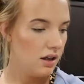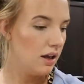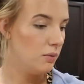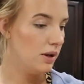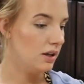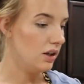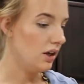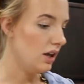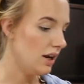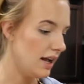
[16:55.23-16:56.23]
it went
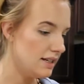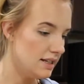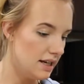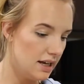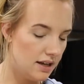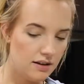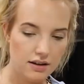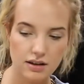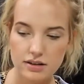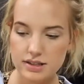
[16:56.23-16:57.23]
good. I did
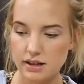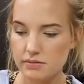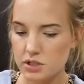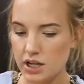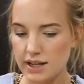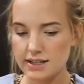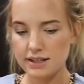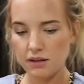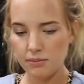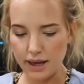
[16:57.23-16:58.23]
some chest
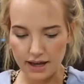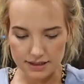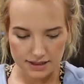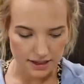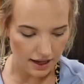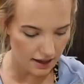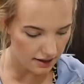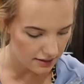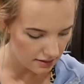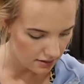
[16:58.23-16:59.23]
and back
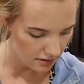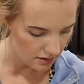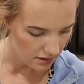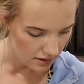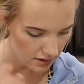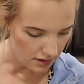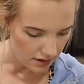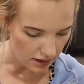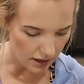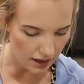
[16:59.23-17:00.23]
today.
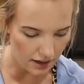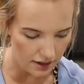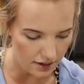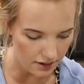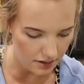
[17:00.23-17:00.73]
And